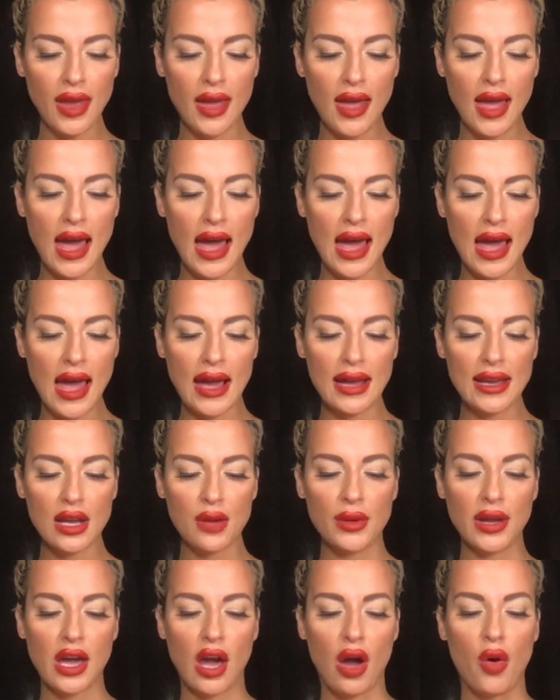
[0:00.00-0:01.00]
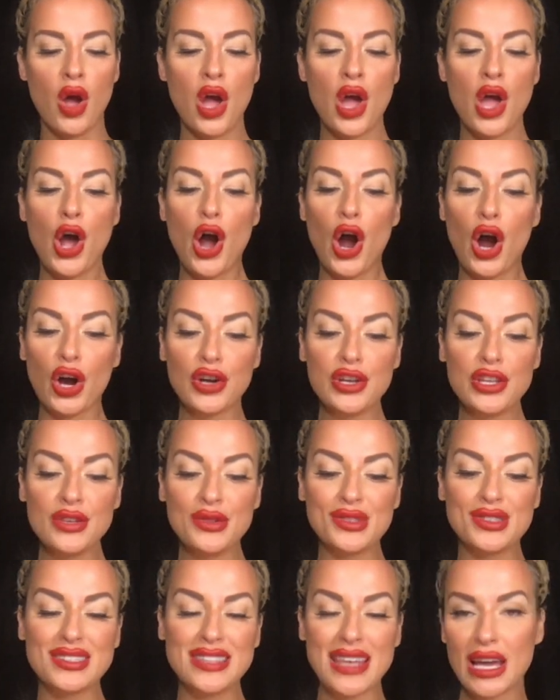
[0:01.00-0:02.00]
Here we go. Are you
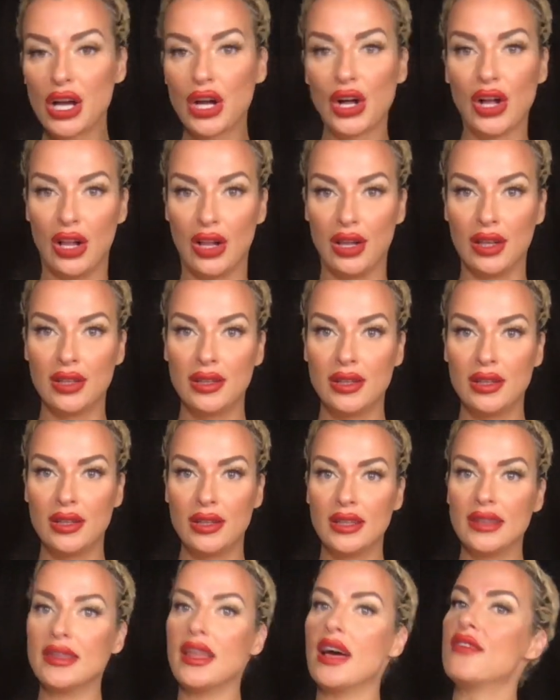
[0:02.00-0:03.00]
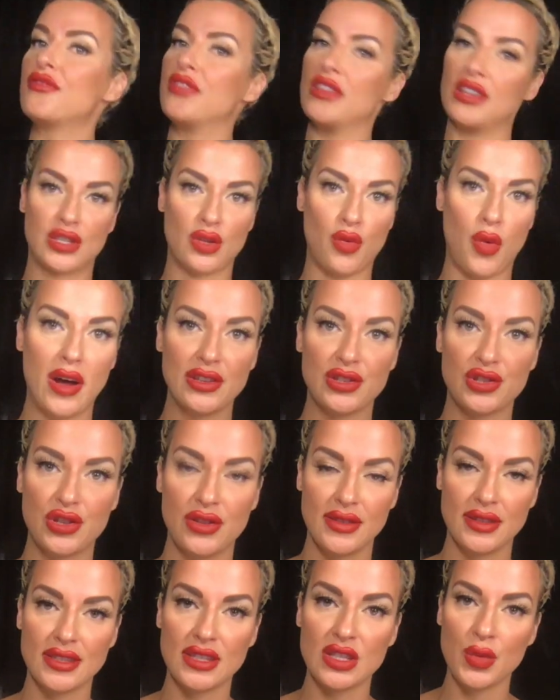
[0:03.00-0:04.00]
single? Love this question.
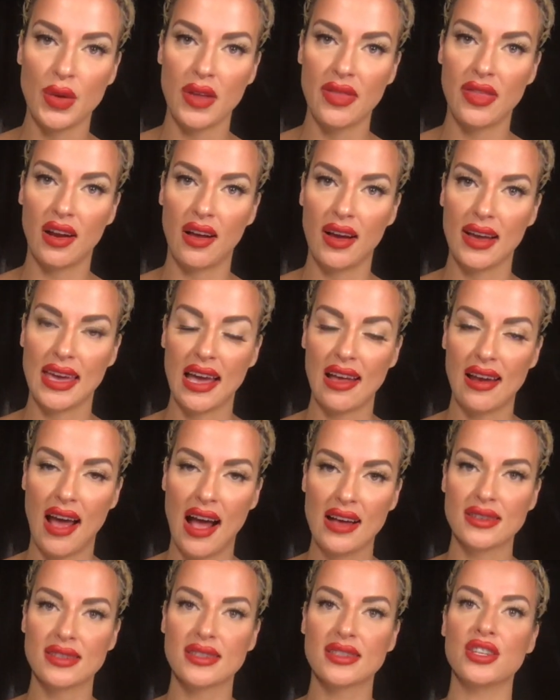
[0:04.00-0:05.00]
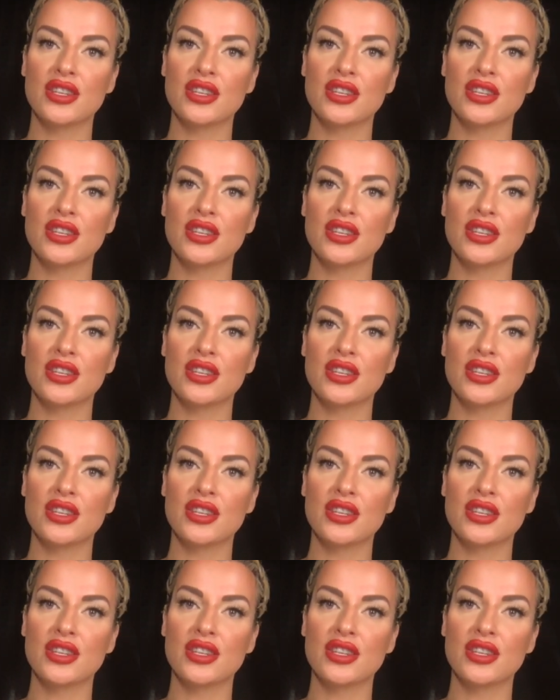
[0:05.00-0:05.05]
This is one that I get asked